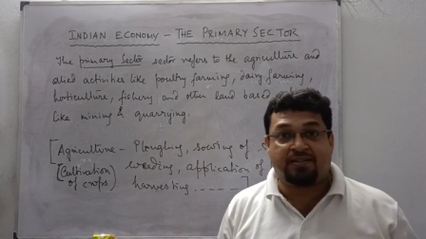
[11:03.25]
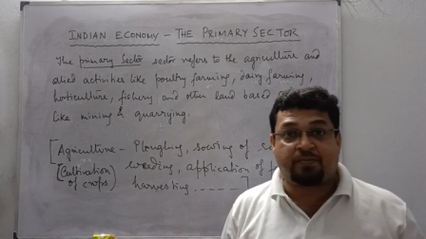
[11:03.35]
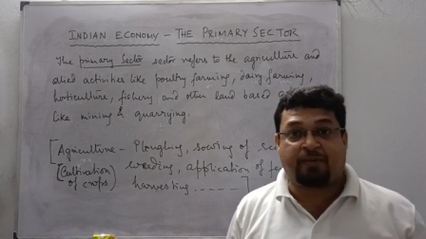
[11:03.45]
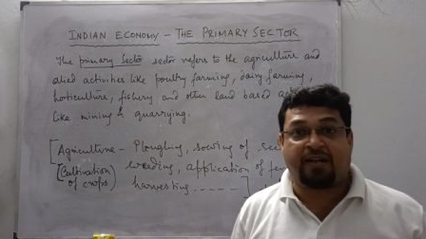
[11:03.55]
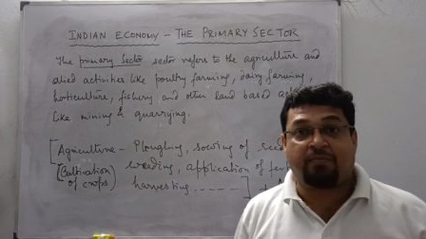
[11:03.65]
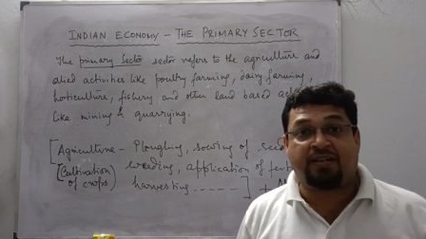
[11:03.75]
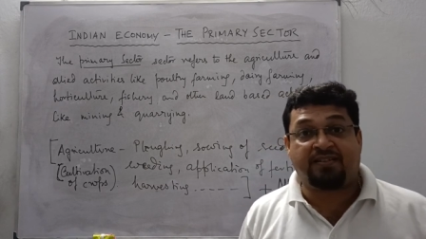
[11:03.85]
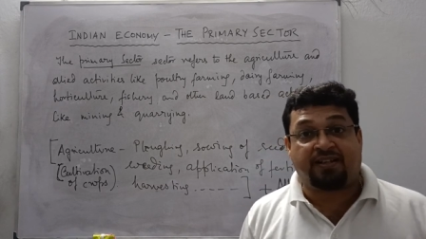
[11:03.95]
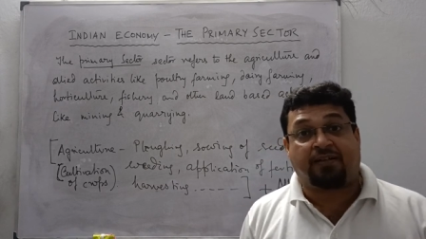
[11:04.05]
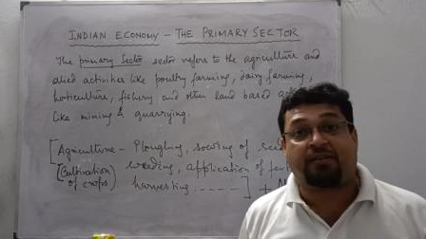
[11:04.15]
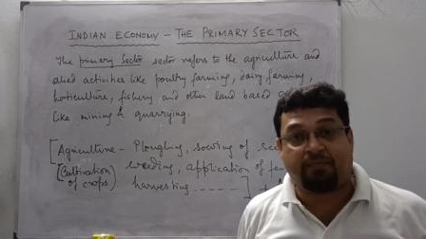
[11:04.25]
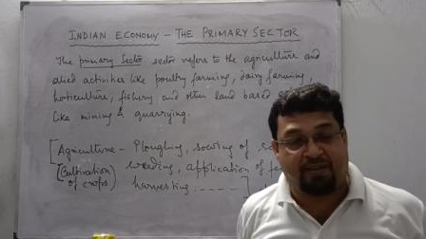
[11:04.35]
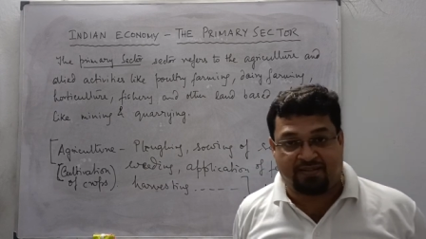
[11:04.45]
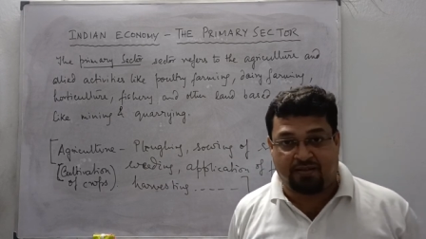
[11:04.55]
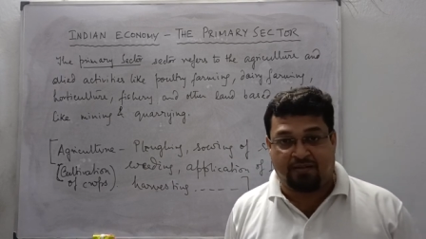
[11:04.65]
primary sector
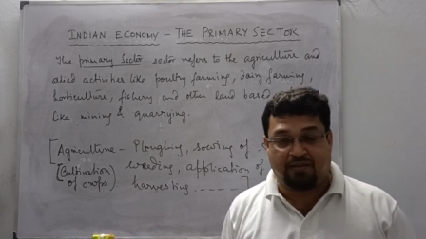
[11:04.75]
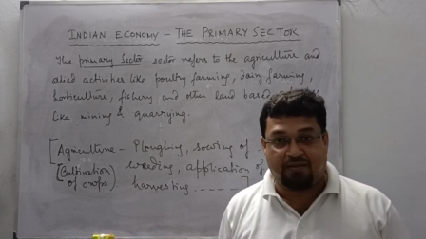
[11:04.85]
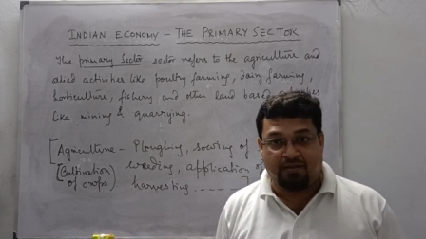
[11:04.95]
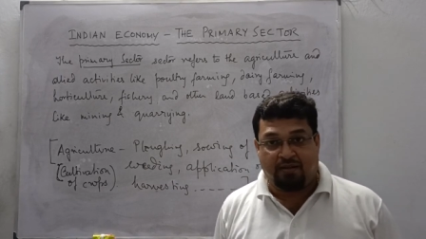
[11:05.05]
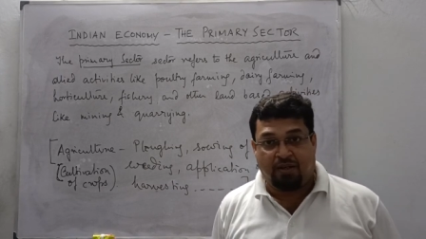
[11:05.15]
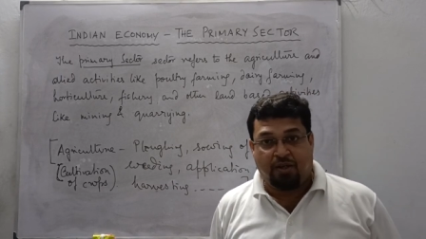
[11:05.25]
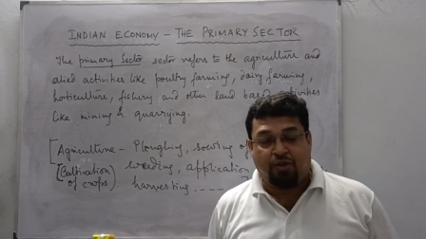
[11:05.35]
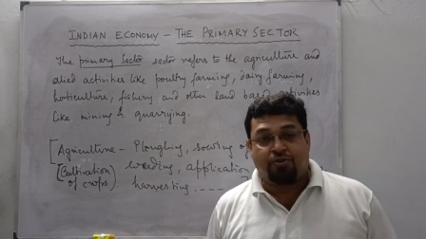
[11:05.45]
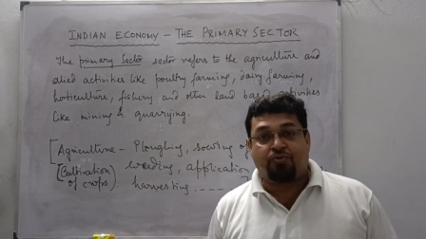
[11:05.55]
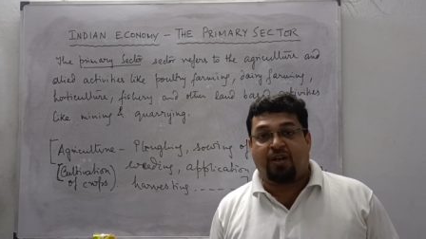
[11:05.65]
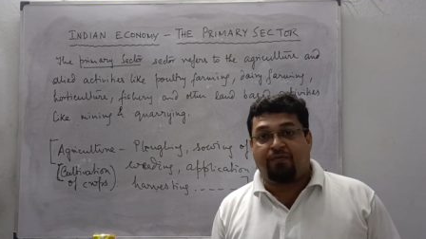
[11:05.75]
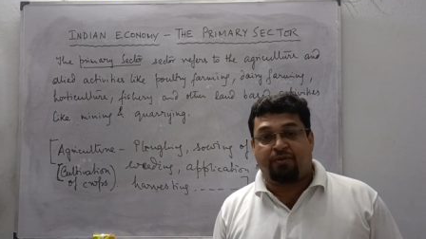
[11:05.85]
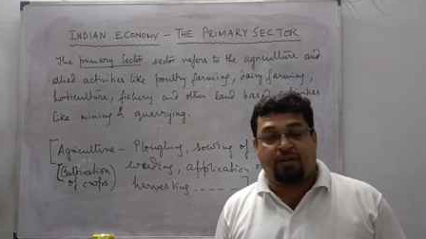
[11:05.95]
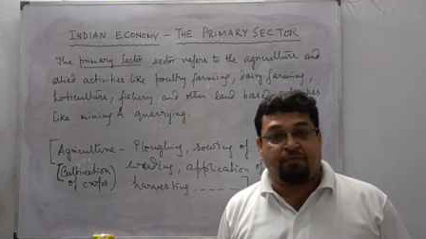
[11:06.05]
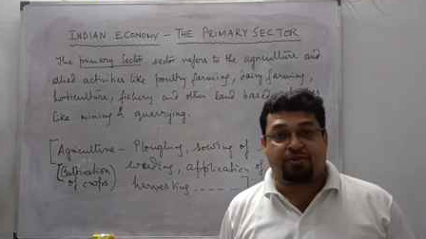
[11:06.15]
basically? So I would
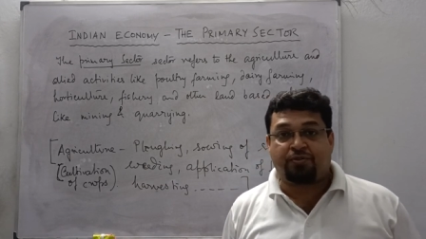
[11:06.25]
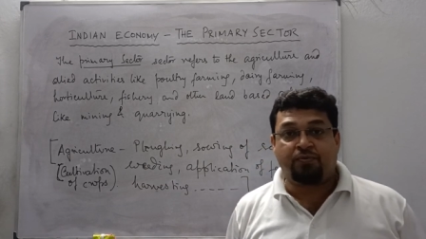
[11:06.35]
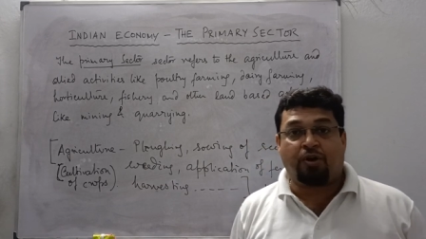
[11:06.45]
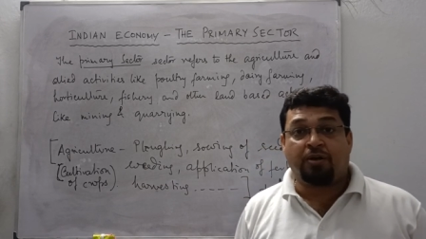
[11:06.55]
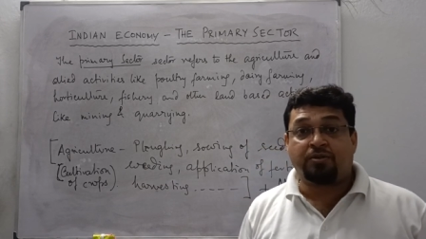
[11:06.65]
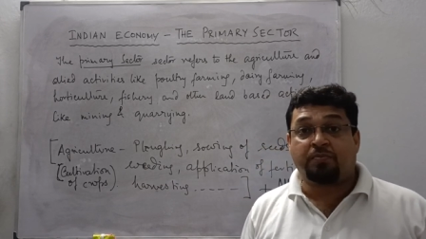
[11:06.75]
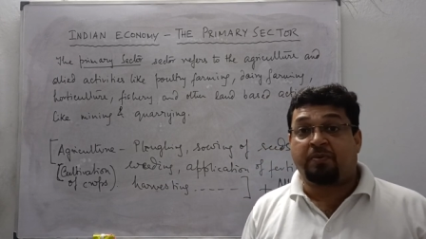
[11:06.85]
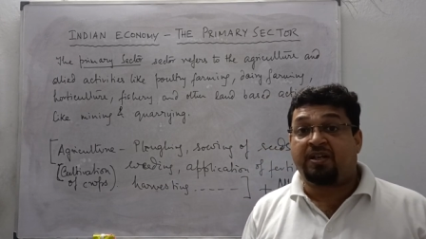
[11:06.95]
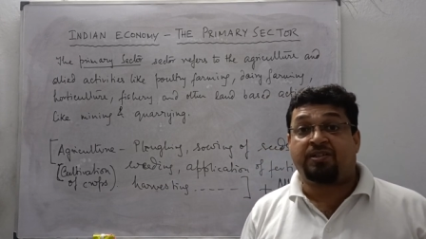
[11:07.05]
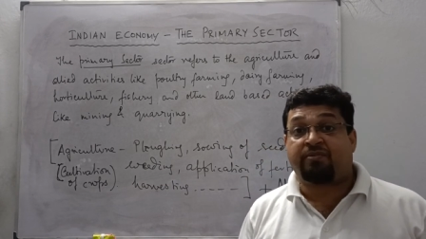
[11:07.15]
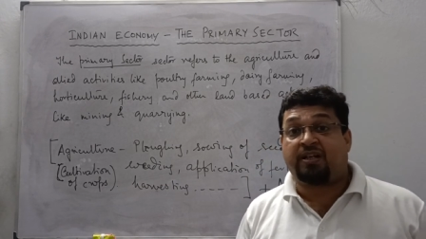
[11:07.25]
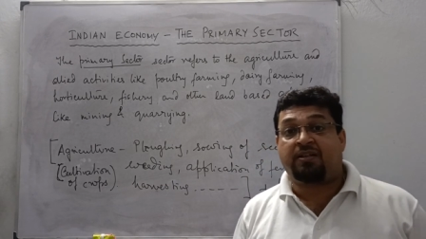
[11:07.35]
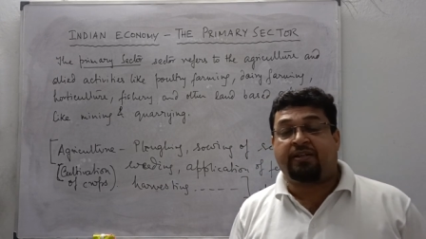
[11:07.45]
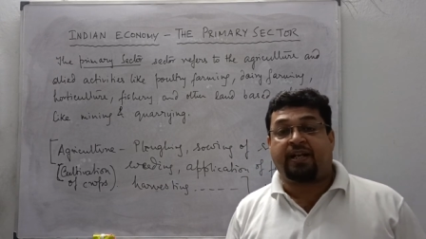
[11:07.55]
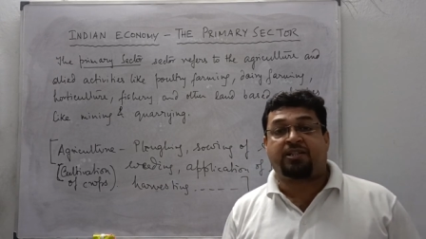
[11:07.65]
request you all to please read the
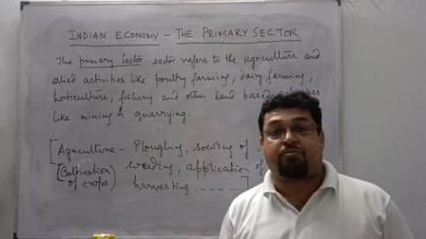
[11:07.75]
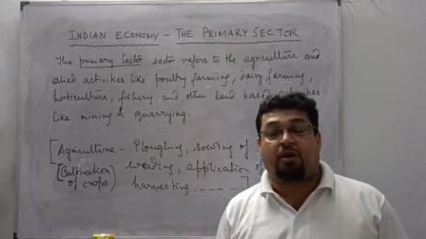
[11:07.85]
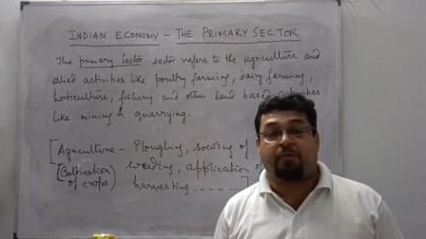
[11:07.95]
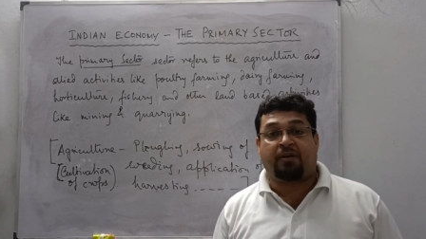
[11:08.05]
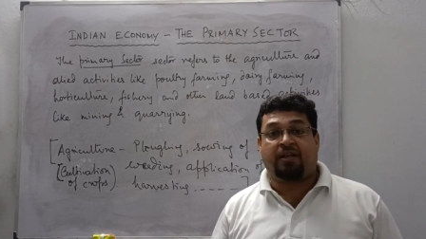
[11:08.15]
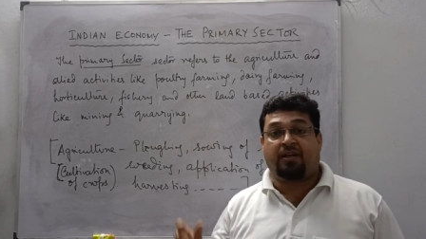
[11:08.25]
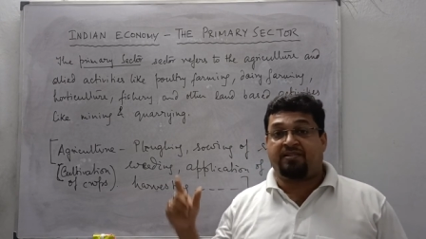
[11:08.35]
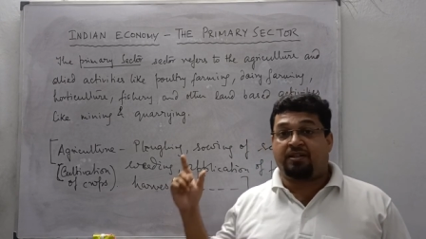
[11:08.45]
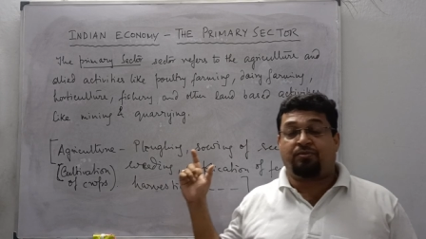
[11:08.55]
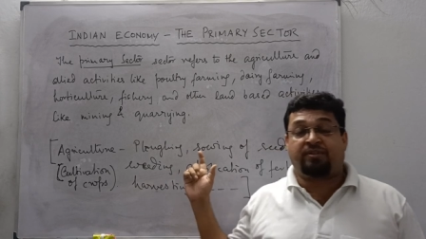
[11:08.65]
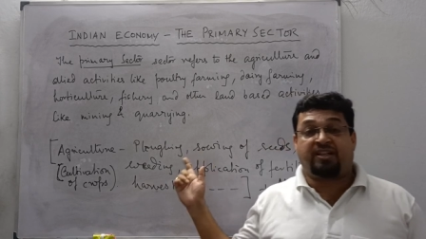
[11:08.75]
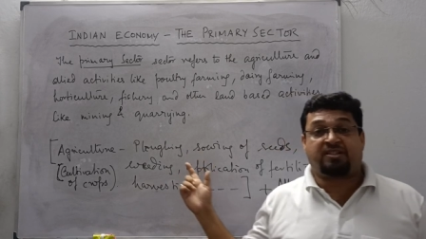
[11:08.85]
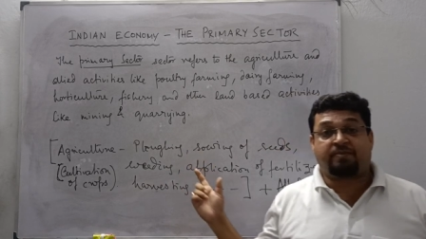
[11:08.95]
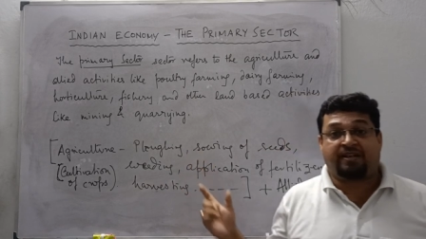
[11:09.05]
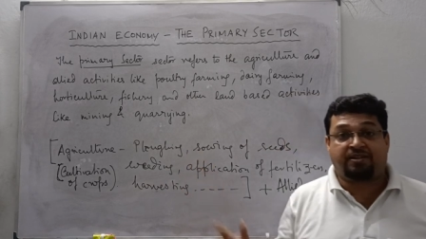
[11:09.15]
text properly, listen to the
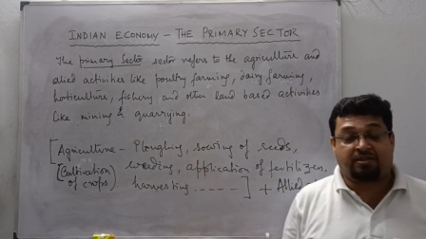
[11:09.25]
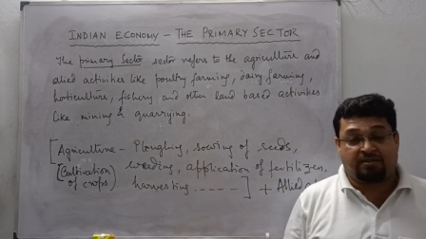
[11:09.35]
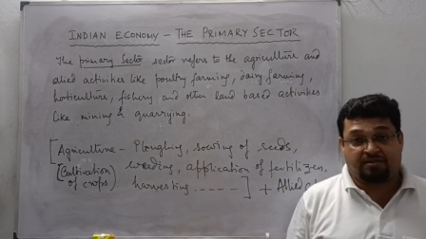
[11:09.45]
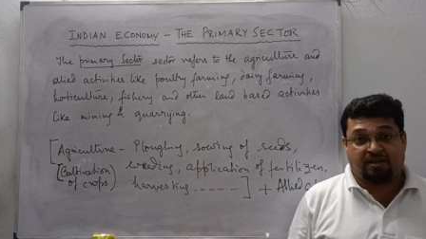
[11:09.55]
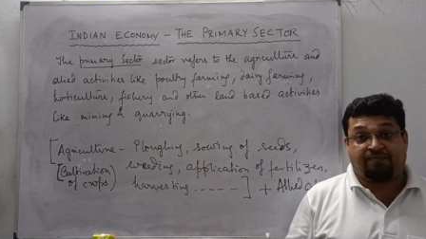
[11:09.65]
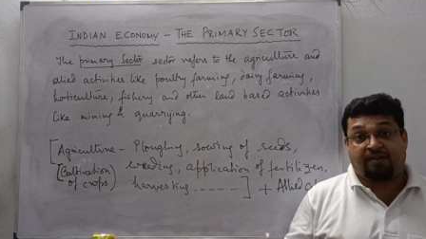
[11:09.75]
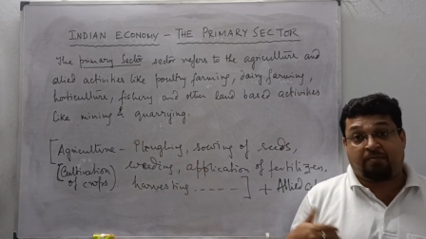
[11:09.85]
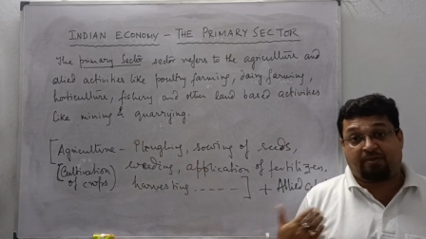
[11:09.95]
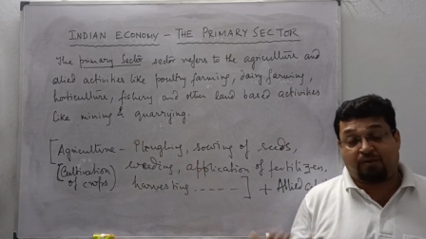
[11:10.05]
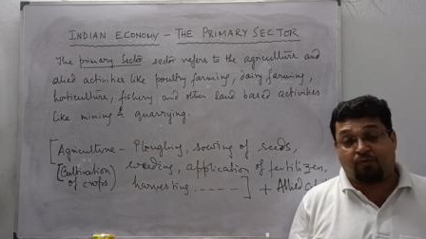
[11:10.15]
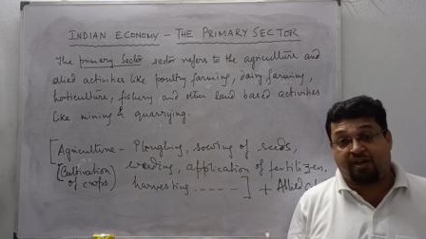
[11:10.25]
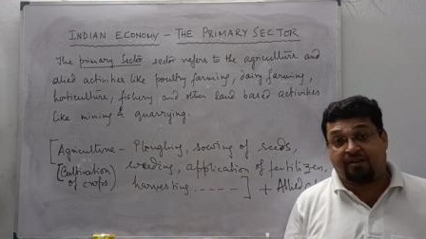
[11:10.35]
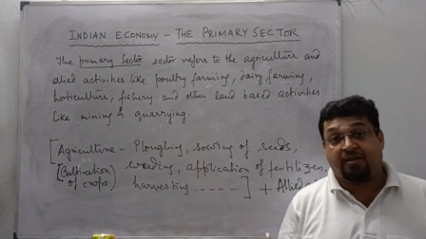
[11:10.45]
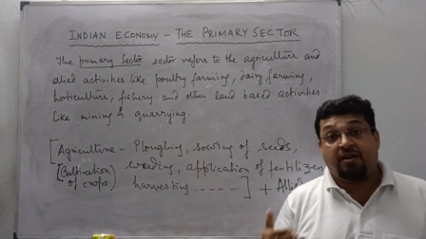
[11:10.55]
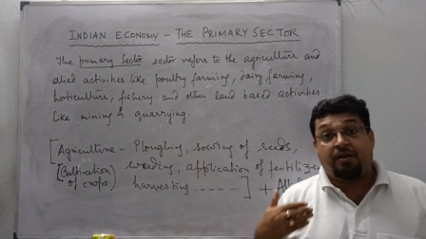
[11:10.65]
explanations if required,